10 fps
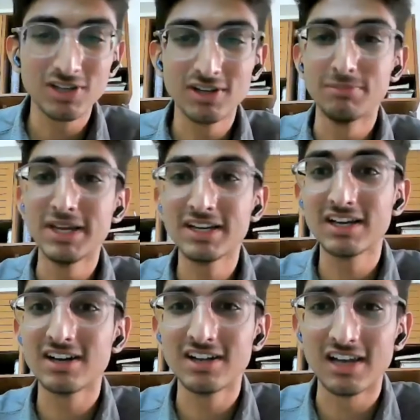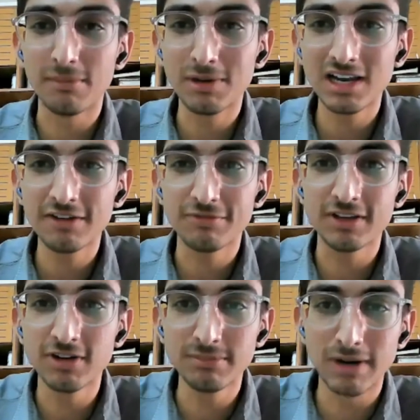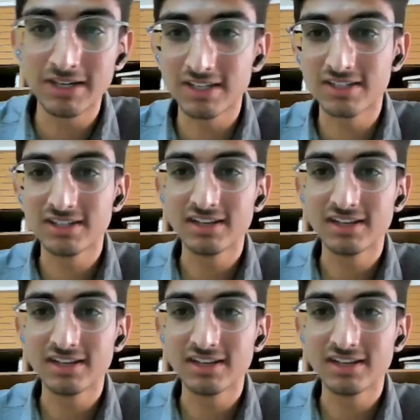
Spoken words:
make Llama Life even better,